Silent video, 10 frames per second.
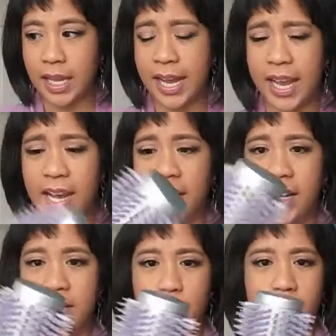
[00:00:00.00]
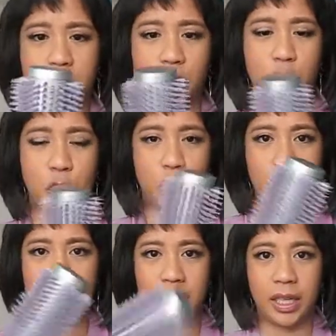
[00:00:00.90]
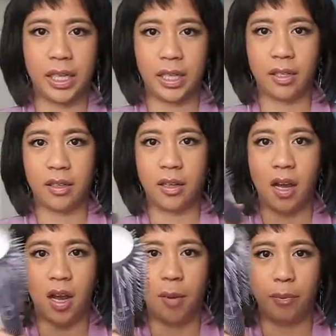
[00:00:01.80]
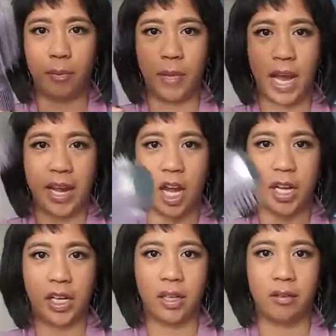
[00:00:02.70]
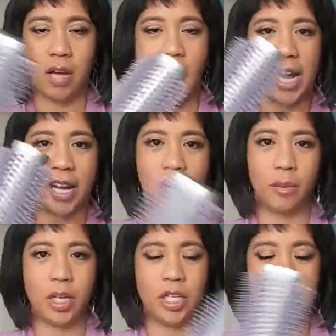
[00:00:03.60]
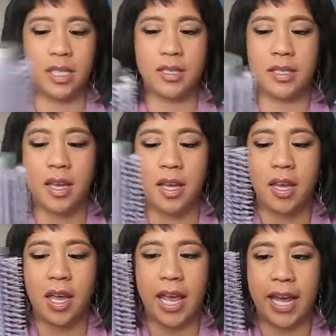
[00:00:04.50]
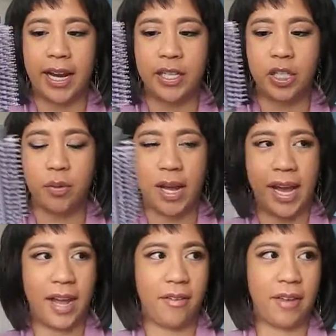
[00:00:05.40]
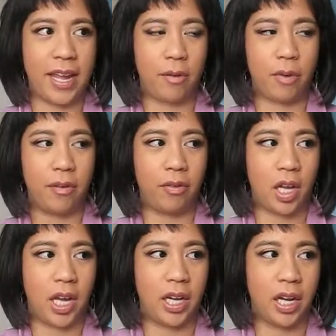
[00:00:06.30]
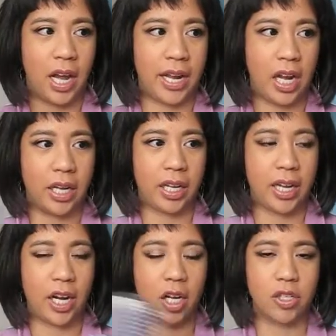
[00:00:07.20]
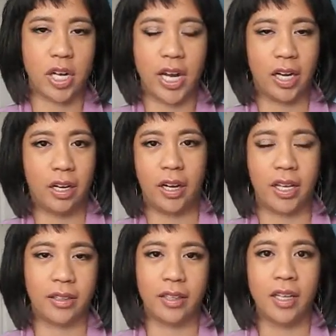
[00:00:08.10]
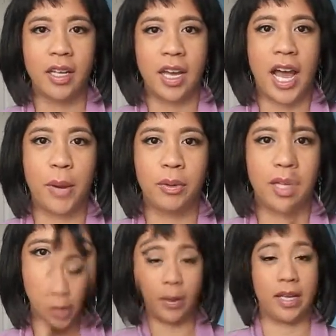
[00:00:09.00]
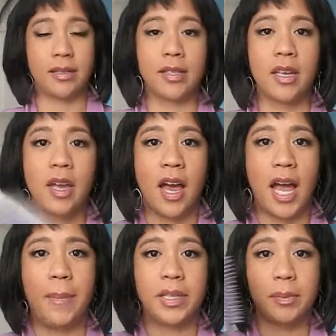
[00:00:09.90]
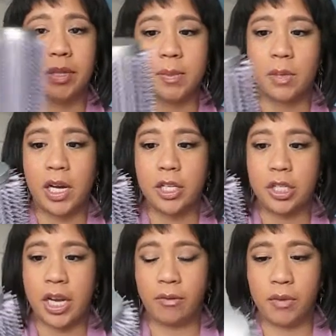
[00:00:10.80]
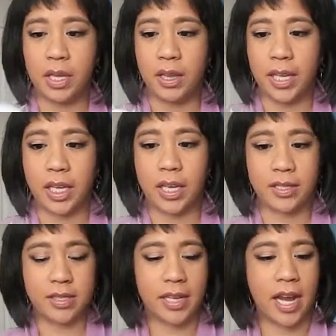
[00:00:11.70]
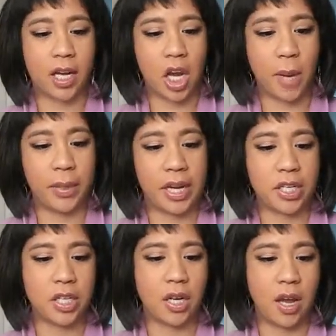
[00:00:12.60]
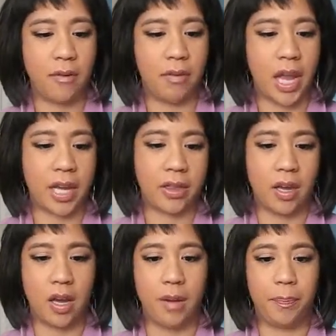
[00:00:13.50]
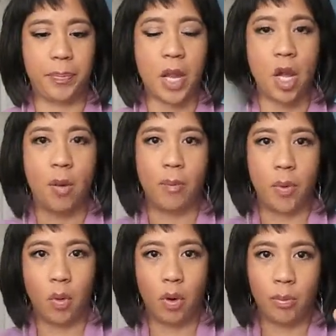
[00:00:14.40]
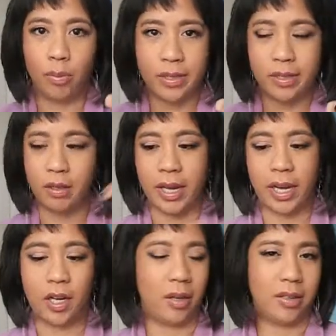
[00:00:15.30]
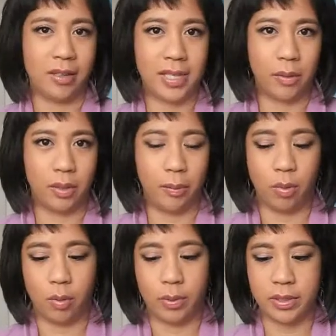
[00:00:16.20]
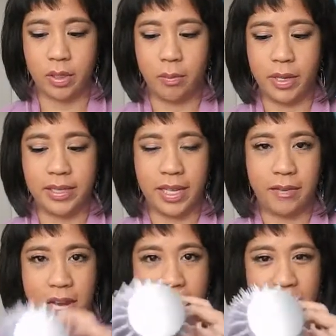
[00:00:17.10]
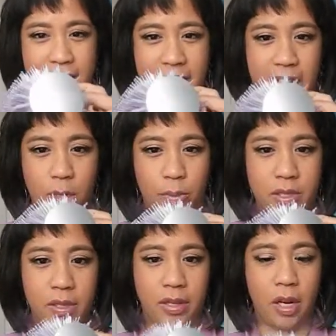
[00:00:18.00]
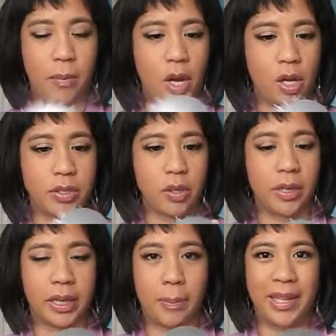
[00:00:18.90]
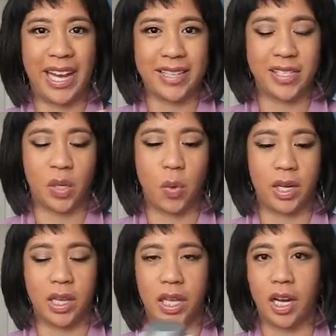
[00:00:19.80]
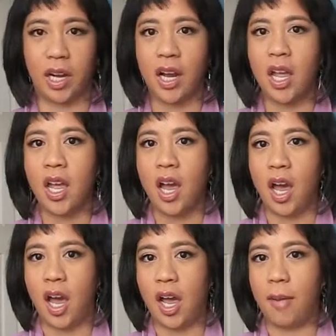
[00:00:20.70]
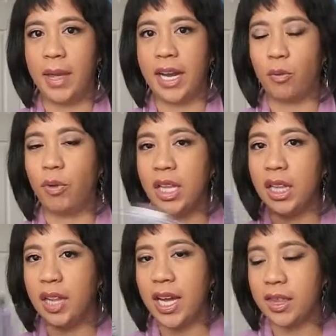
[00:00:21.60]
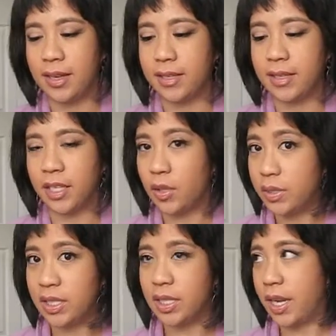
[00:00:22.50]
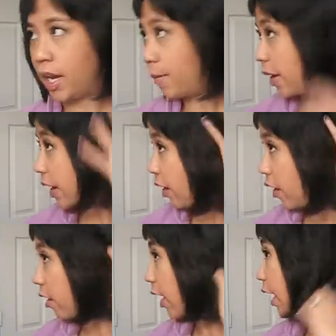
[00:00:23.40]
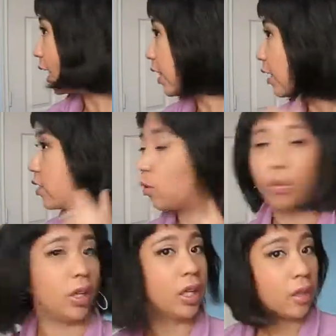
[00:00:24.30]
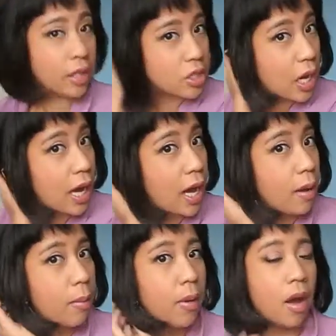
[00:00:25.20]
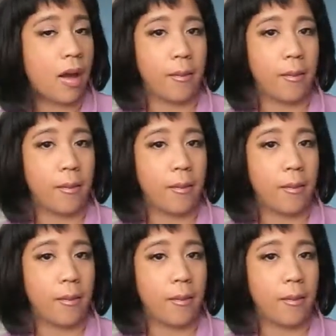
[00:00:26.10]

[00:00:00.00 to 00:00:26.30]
and it's one of their tourmaline ion brushes. And I do have a Revlon ionic hair dryer, and I would love to have like a. I picked up this brush. I really like it because it's got a combination of like the boar bristle hair, and it's not really boar bristle, but they've got like that kind of bristle in there, but also like the plastic one in there. And I really like this. I use it today on my hair, and I think it did a really great job